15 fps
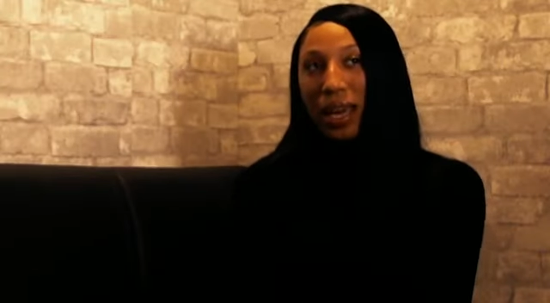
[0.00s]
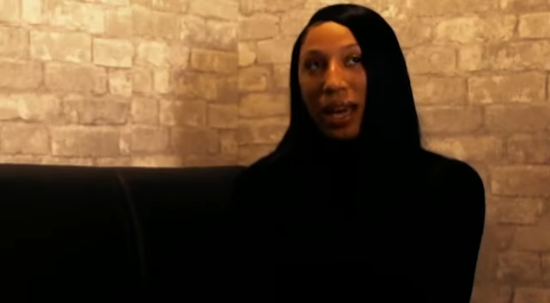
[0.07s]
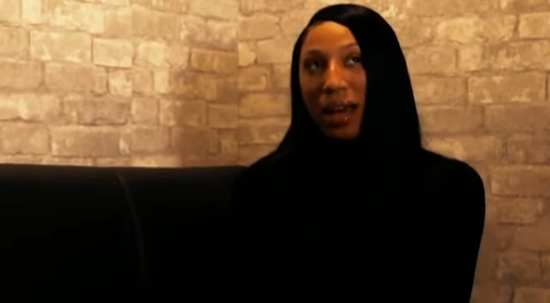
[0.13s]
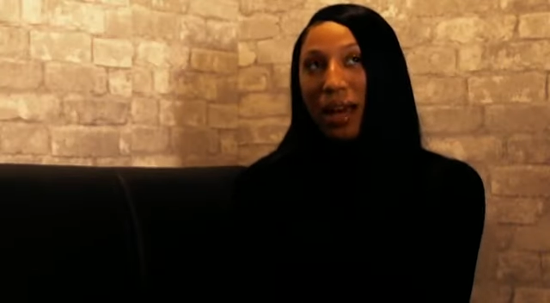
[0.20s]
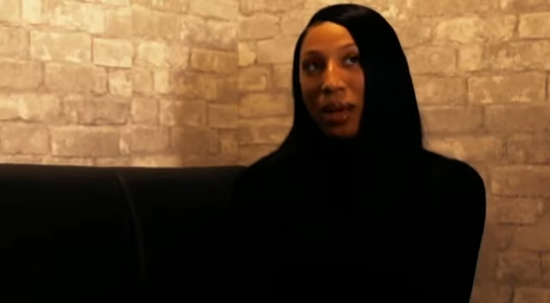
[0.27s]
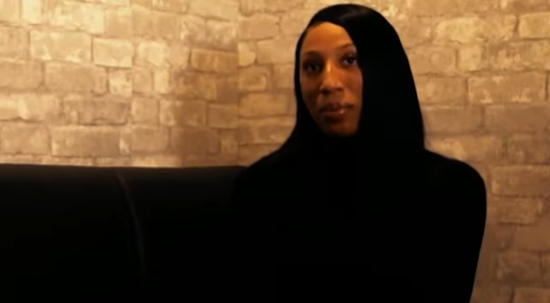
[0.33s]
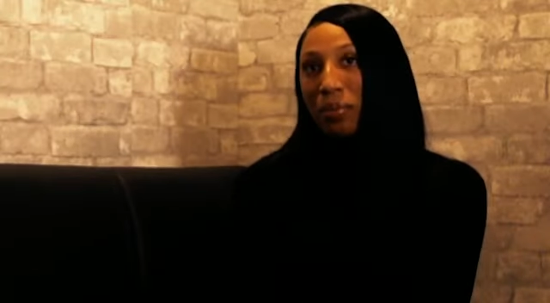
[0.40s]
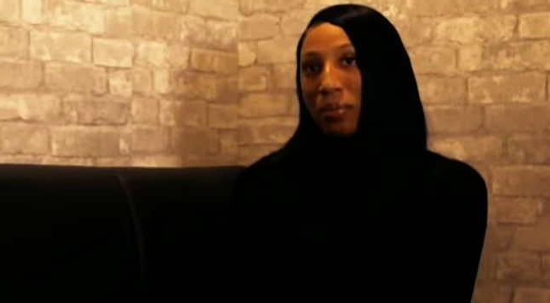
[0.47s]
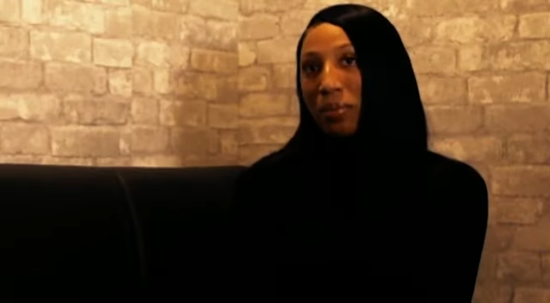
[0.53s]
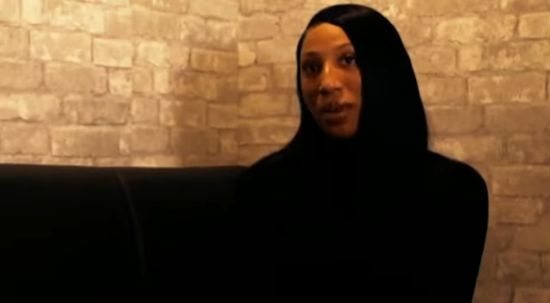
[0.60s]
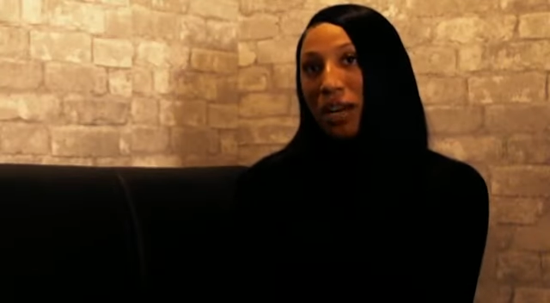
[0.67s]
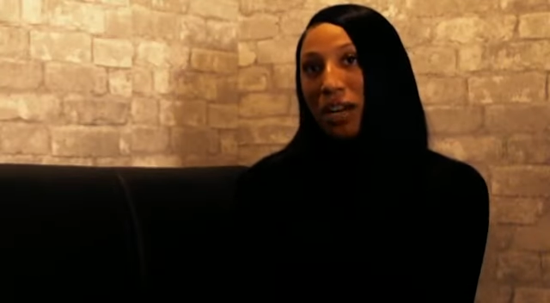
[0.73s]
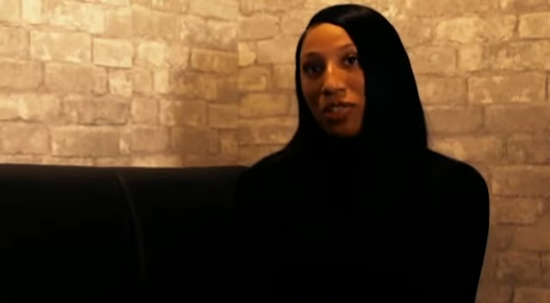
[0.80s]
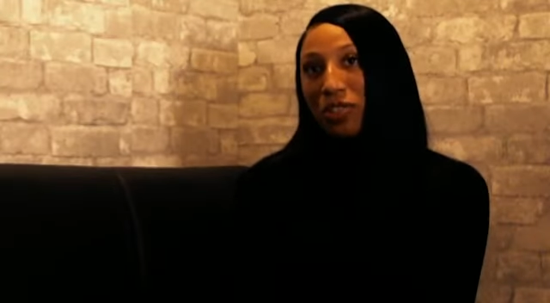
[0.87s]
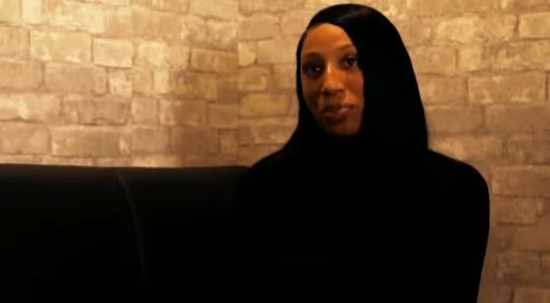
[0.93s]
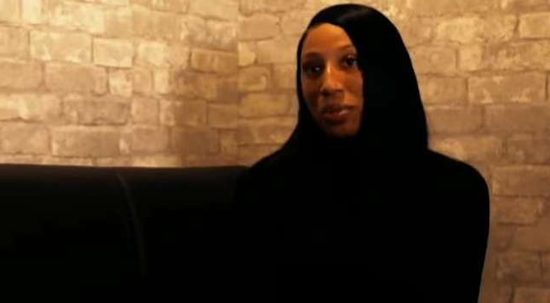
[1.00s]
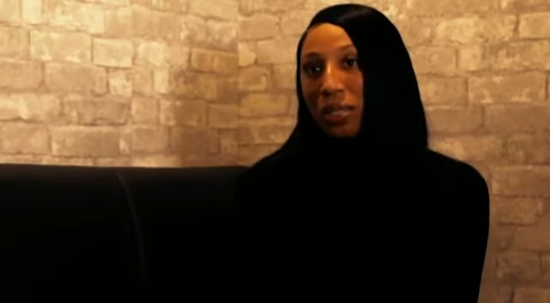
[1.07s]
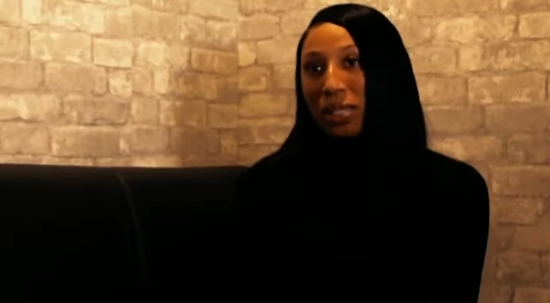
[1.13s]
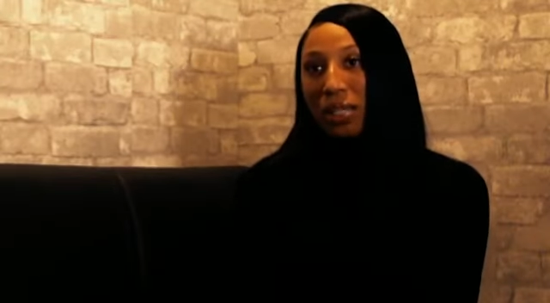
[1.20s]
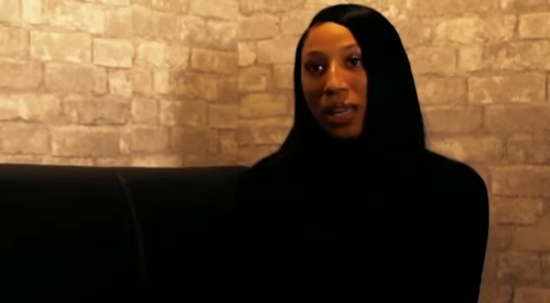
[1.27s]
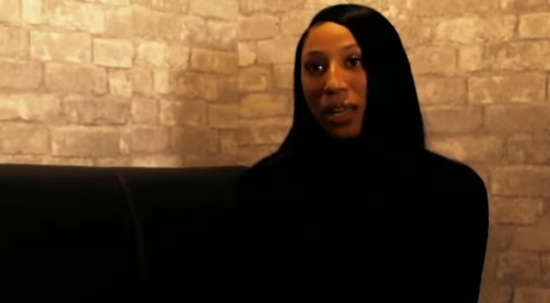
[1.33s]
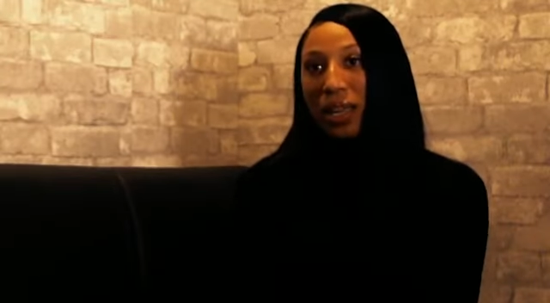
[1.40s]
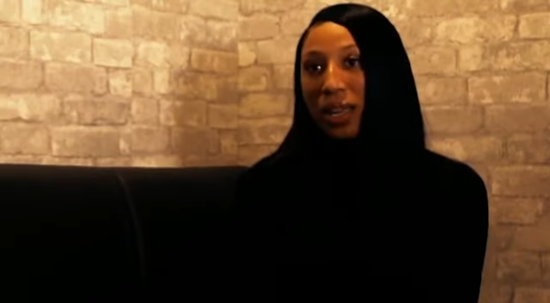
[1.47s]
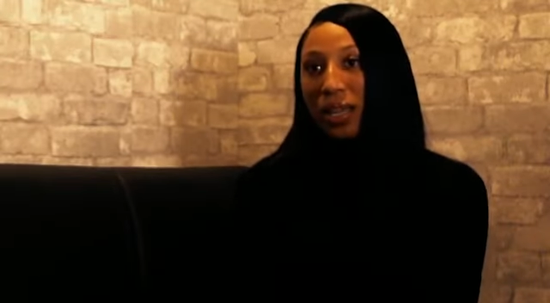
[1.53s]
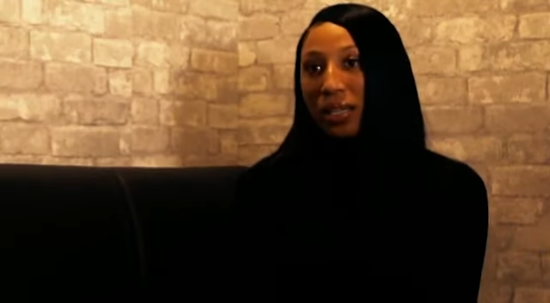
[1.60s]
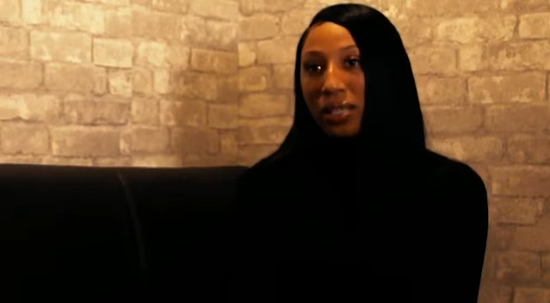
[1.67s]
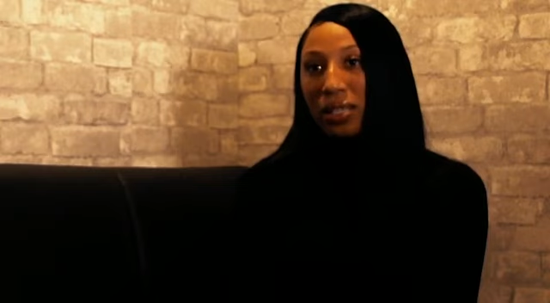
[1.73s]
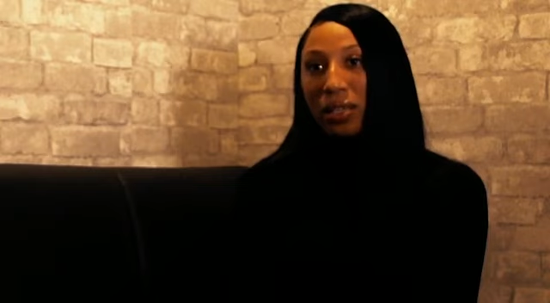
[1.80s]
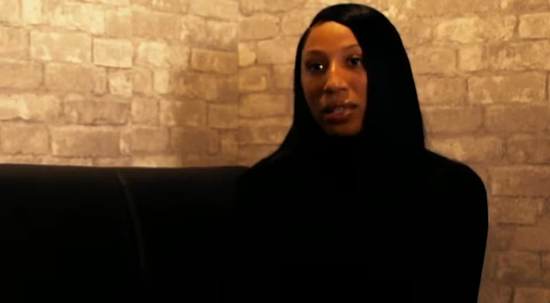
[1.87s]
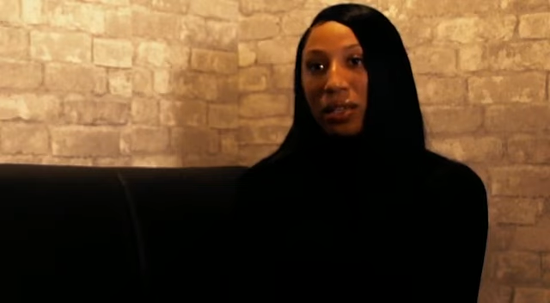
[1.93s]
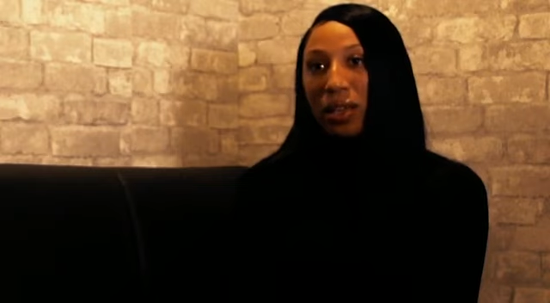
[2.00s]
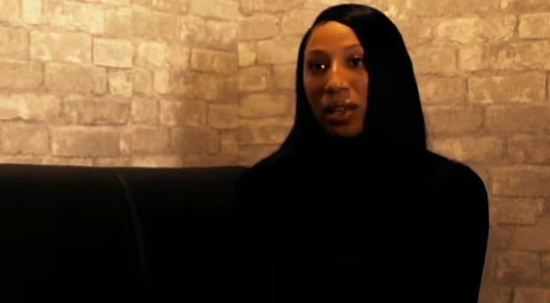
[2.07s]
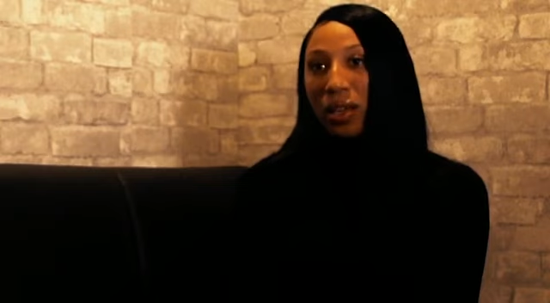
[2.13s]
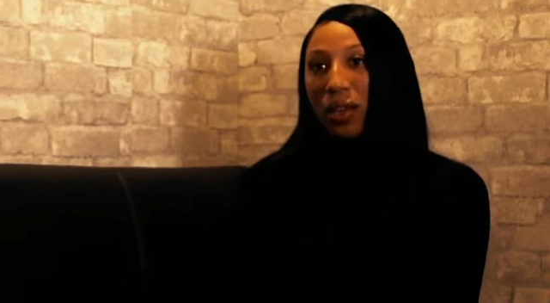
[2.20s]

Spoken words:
I'm 100% into